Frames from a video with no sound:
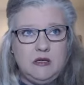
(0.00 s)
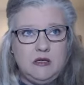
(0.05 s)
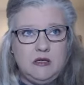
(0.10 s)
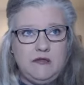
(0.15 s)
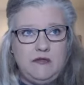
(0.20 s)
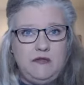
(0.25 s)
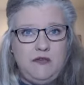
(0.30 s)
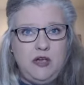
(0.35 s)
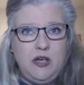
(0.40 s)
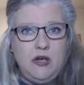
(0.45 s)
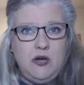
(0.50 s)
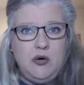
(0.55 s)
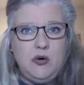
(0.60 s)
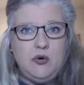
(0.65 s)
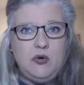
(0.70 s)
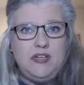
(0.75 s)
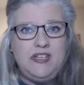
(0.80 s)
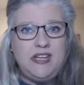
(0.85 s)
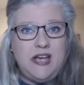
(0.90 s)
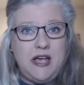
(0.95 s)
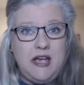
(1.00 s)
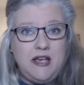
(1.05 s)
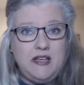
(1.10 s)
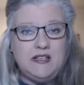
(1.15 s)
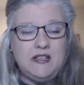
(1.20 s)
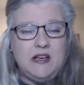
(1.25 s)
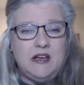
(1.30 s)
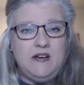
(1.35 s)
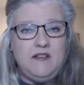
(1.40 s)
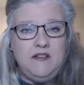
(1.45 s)
few days
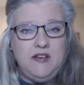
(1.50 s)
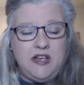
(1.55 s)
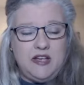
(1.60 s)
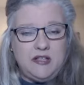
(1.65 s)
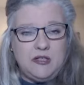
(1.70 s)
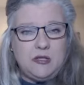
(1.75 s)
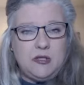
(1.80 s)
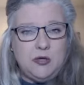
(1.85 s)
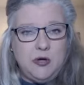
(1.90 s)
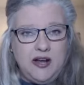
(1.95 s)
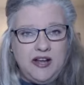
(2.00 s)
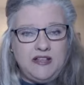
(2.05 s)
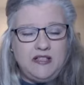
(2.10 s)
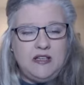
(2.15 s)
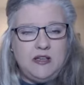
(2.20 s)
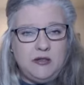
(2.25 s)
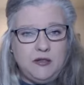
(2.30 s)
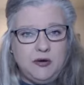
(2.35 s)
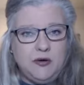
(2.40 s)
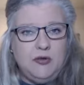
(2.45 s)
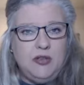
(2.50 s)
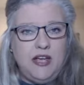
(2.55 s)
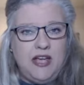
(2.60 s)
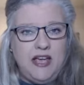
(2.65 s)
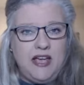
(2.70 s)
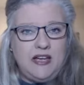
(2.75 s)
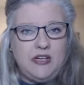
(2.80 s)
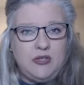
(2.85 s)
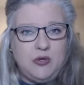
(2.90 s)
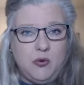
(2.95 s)
of its transit through the
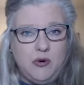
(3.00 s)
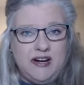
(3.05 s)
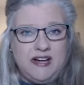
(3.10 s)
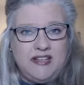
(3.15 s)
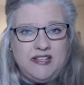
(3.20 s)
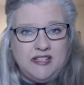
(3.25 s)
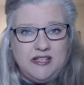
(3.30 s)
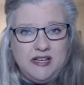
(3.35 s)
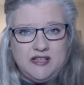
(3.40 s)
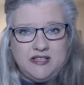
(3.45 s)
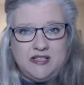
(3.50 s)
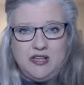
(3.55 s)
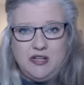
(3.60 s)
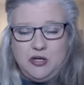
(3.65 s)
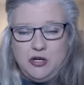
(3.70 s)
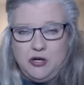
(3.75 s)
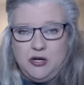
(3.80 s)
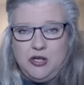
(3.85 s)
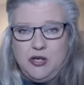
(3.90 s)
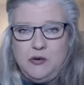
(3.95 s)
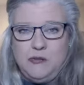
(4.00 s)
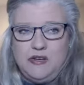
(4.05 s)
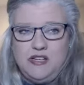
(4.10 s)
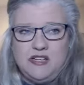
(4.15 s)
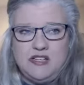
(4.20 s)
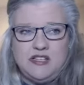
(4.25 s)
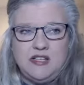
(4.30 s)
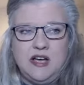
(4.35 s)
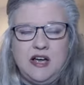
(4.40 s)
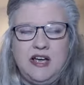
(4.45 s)
gate 26 in your human
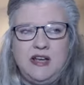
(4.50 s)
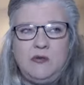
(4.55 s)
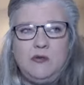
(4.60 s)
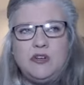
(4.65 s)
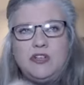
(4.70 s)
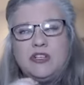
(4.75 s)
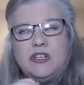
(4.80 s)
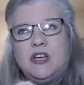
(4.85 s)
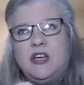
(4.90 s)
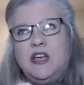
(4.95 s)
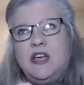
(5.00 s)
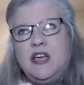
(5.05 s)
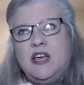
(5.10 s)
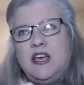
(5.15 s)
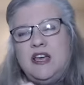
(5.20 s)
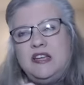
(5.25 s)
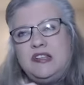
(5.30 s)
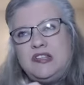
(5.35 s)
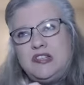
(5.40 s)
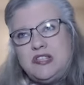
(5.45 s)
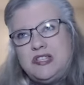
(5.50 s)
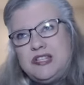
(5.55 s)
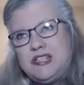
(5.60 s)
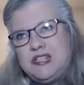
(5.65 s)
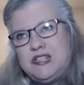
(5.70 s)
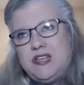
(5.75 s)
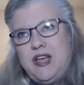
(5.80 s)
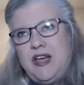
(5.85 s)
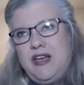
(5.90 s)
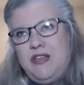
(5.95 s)
design, which is to
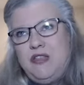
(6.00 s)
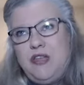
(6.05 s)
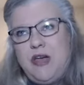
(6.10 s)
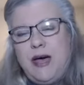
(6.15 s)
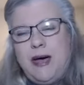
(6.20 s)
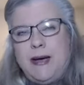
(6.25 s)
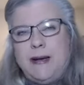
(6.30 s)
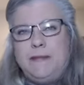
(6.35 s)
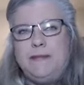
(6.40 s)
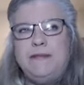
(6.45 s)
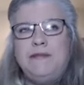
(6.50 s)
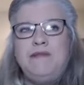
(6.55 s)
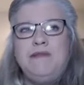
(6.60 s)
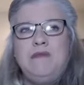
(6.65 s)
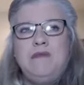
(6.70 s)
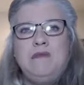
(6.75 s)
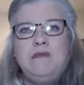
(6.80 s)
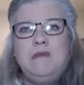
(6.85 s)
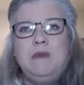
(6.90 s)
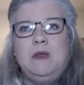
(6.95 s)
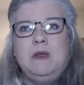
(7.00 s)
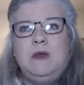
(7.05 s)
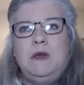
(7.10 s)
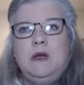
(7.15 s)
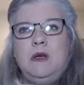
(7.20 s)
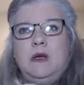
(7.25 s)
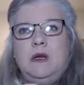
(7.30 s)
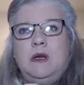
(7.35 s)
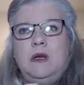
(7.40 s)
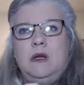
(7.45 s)
say that
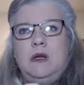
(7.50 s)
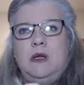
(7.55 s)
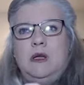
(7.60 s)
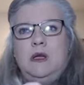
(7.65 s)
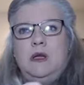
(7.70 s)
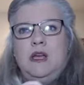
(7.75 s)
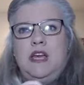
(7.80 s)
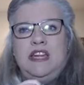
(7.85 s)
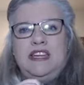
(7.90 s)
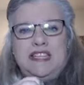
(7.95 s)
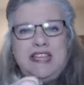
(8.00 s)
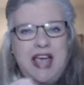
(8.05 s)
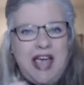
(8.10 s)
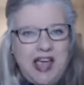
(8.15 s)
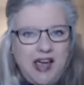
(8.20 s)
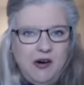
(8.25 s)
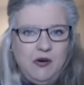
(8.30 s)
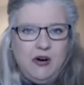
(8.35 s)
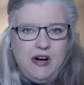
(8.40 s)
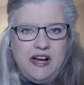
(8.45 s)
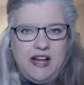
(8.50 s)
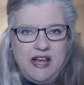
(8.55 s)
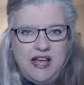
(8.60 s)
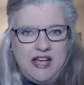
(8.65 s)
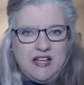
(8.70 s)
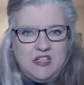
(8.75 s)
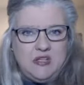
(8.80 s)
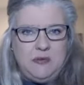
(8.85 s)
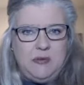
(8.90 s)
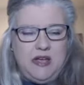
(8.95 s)
integrity
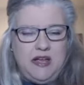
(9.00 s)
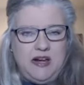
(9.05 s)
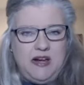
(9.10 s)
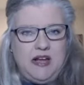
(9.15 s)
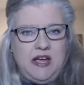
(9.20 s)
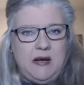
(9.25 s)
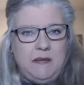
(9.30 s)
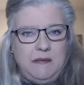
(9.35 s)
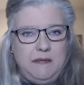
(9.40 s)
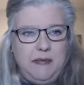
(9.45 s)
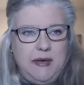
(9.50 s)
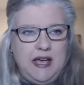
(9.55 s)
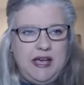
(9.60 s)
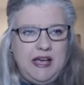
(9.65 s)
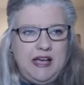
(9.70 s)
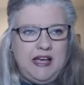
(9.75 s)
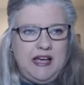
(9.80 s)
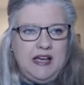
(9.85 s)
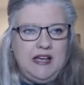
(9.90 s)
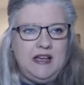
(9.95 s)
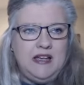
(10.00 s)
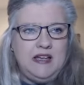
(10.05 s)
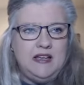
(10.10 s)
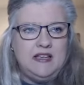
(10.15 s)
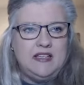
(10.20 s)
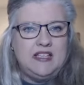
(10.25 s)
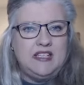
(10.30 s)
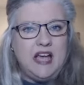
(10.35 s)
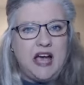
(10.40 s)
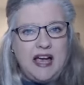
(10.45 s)
has been a big
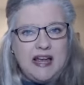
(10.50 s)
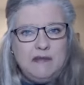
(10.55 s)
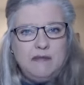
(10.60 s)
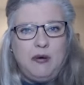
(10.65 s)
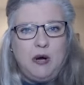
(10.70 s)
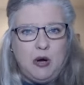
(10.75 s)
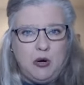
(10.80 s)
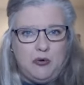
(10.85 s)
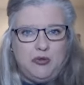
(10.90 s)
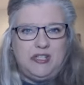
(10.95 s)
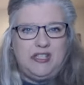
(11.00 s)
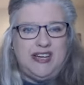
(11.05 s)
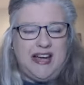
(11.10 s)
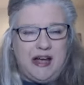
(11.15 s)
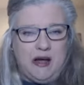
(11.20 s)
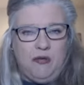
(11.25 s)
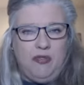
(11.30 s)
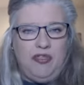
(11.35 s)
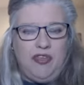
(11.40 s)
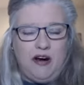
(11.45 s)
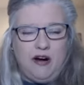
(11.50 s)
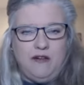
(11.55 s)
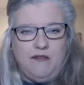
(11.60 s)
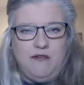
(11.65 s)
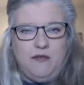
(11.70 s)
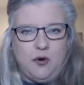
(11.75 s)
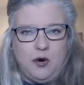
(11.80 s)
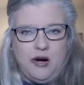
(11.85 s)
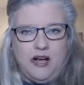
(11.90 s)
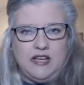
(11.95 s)
signpost out there
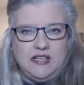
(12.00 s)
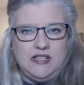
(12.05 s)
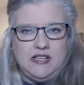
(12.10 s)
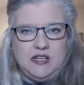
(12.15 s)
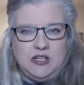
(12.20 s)
for us in